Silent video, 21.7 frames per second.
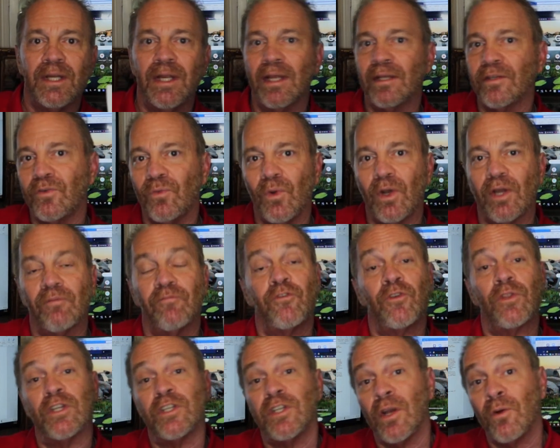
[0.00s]
Guess what?
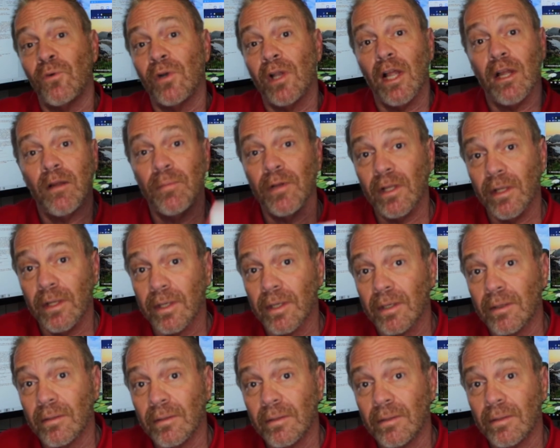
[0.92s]
For the general
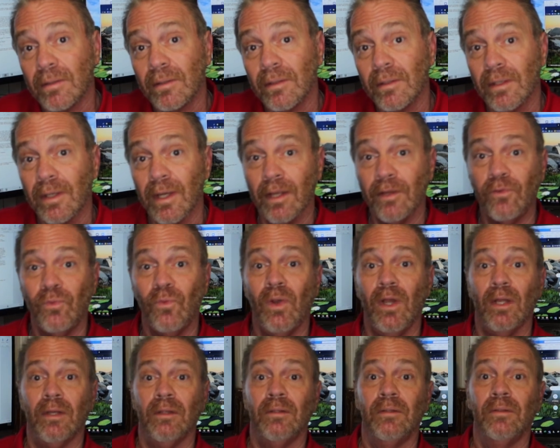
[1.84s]
liability, guess
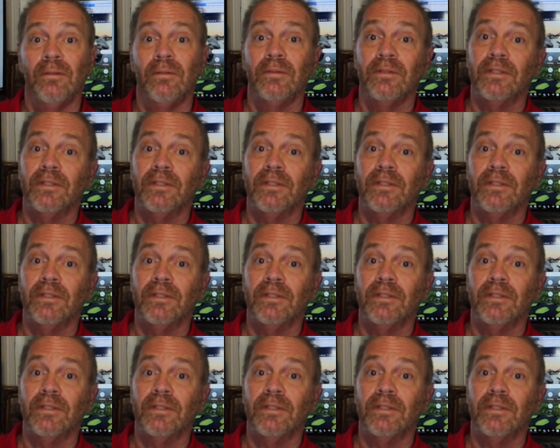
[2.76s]
what?